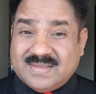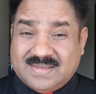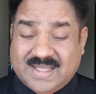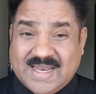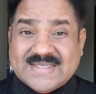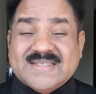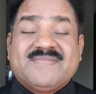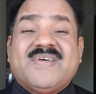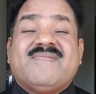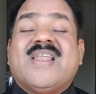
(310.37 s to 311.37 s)
The lust
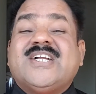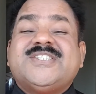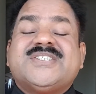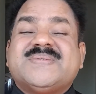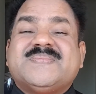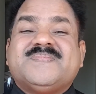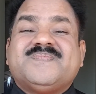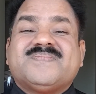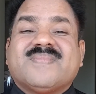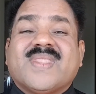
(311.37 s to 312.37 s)
of the flesh,
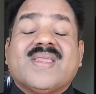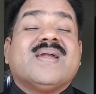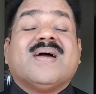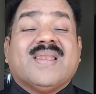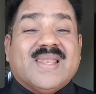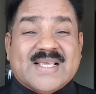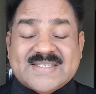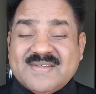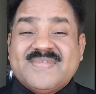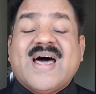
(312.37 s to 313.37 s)

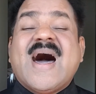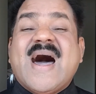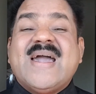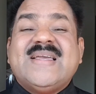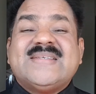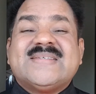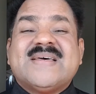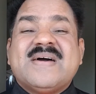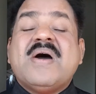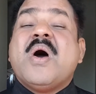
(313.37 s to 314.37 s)
lust of the eyes,
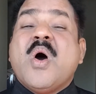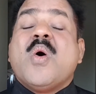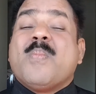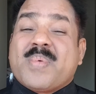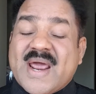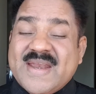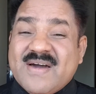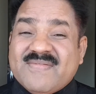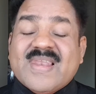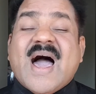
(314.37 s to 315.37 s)
pride
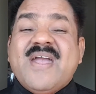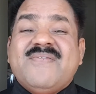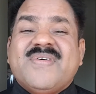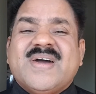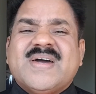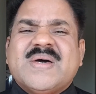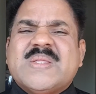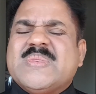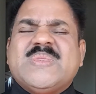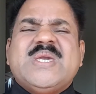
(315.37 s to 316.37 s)
of life,
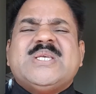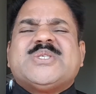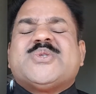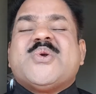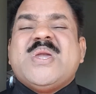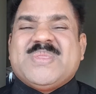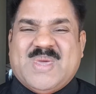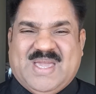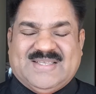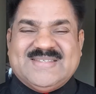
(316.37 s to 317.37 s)
these three
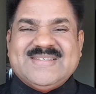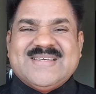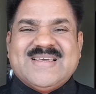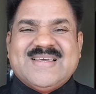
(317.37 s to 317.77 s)
things